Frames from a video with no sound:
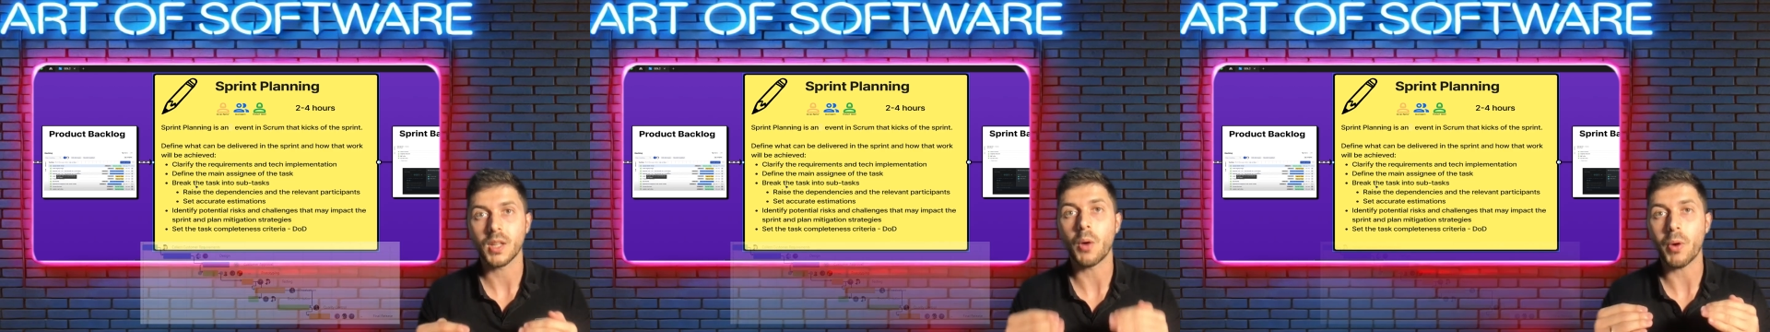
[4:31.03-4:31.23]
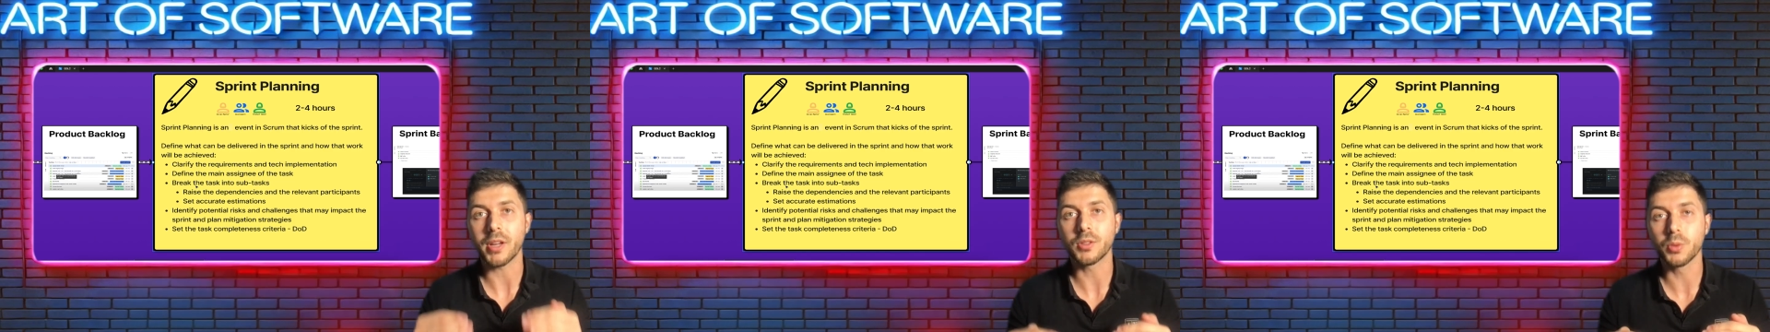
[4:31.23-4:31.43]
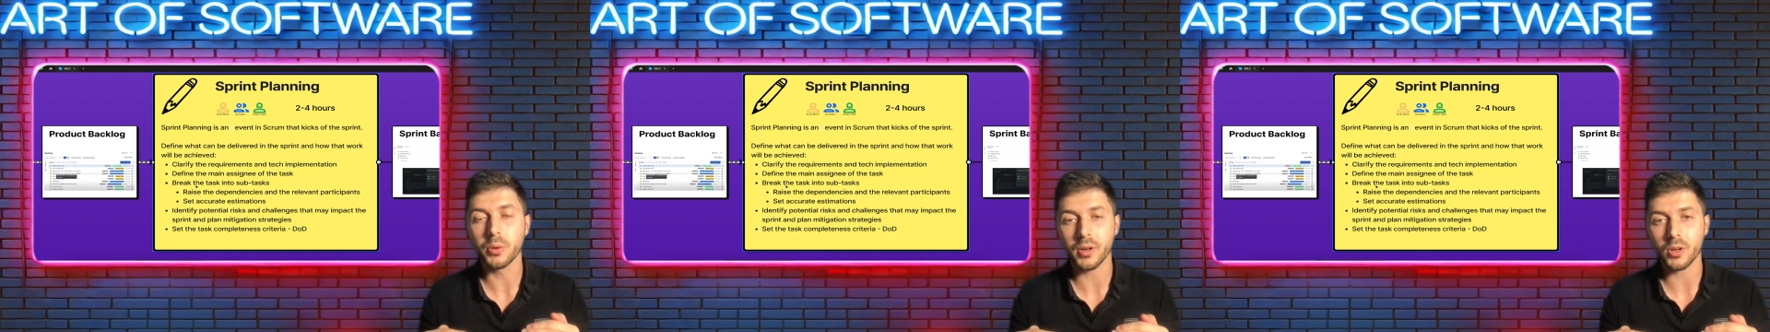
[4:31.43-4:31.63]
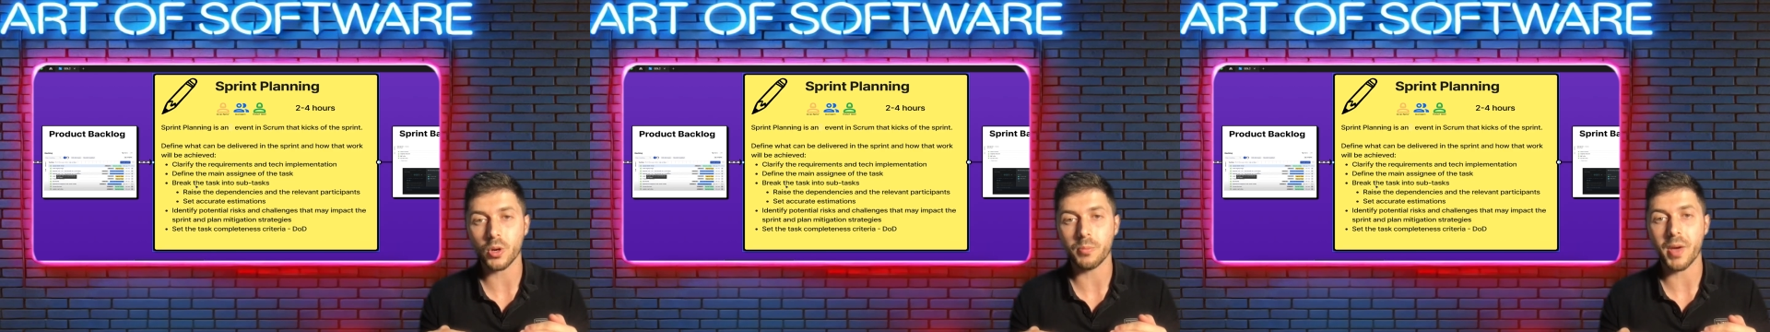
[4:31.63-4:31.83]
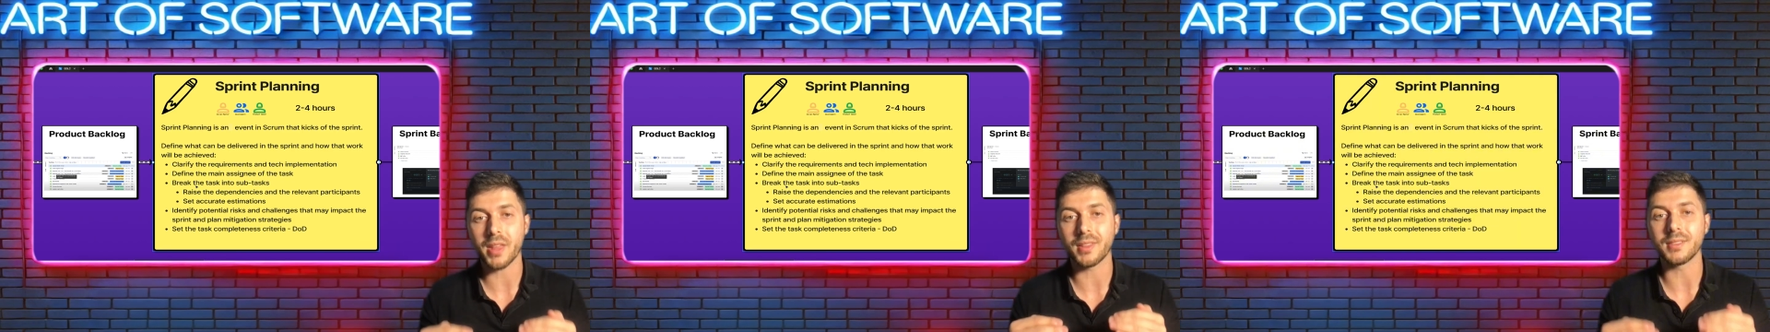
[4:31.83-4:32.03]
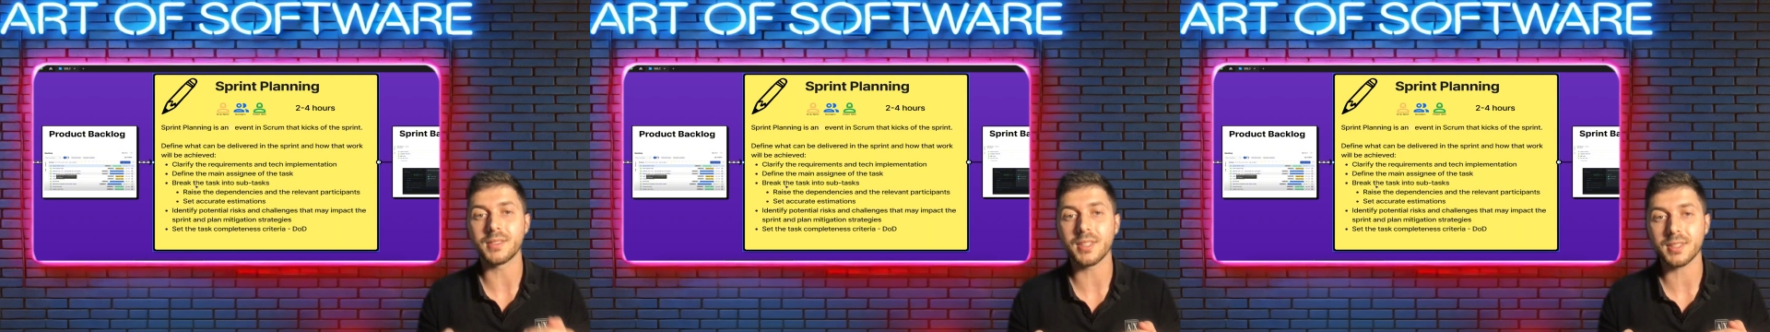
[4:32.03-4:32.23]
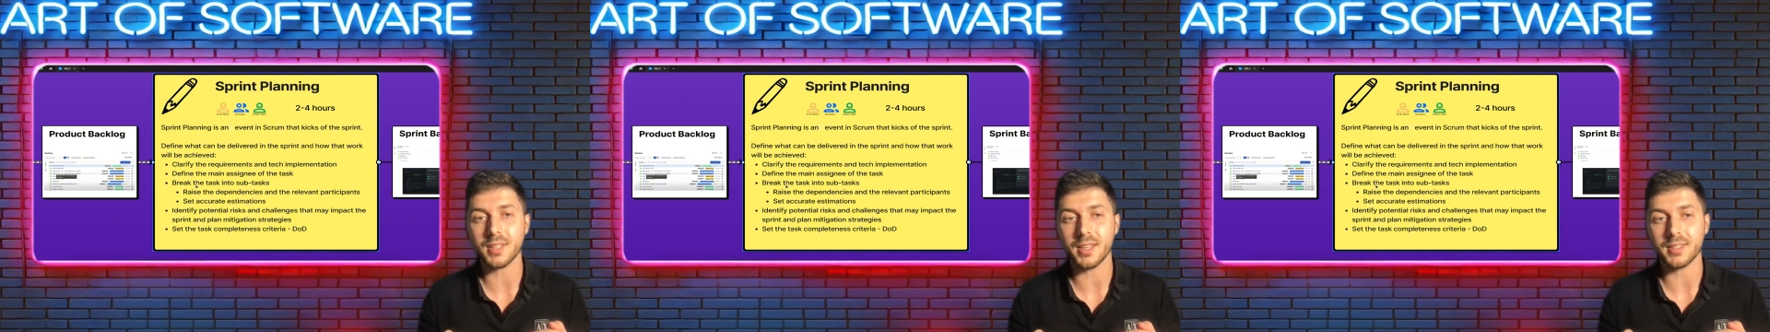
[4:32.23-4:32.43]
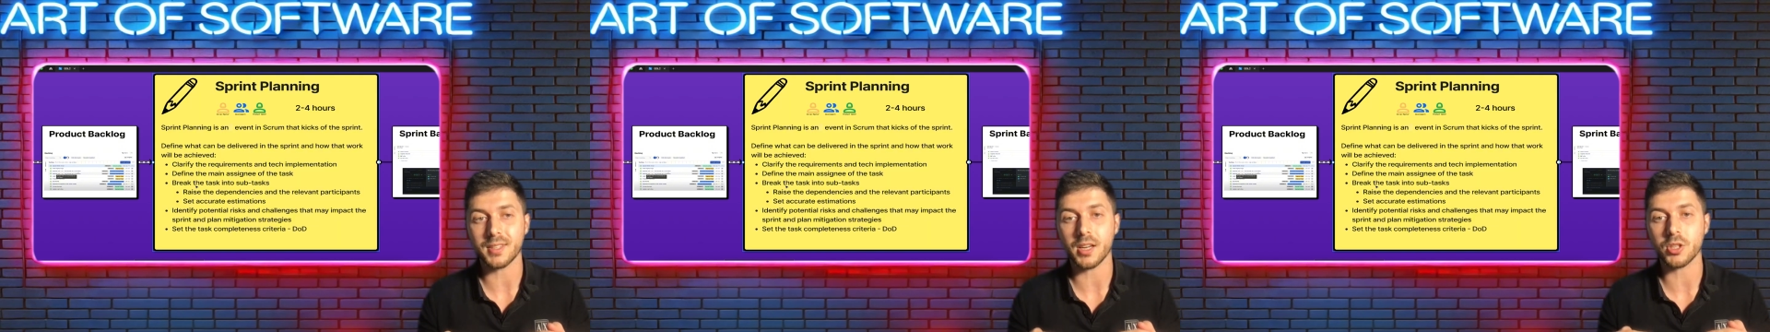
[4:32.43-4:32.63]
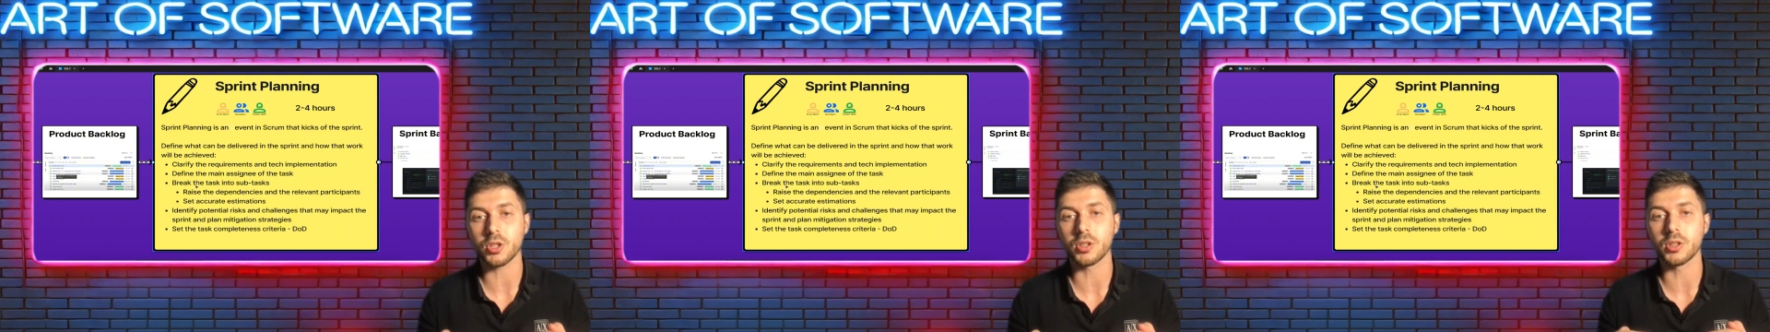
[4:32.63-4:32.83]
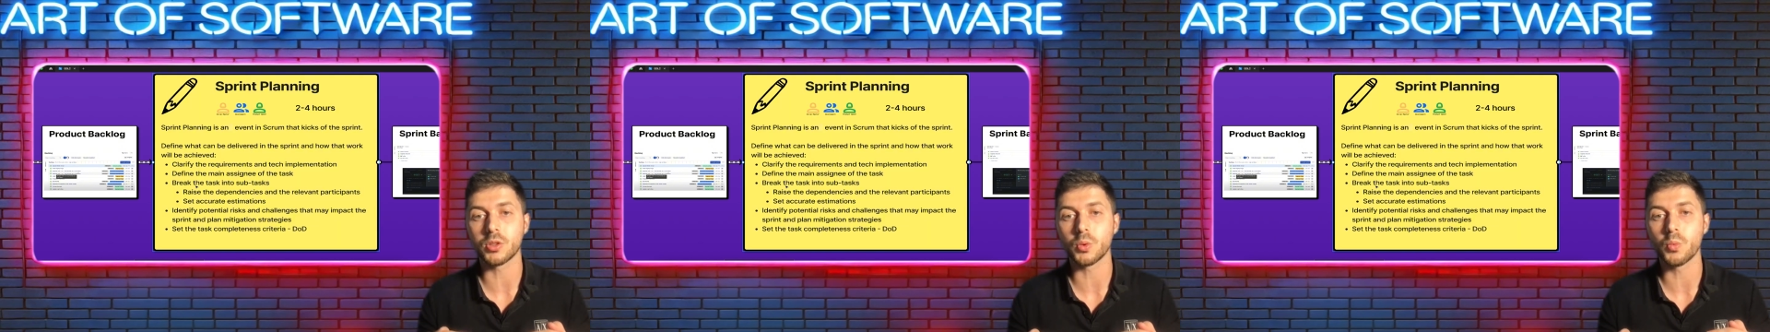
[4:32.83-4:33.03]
Now, I do recommend in this case actually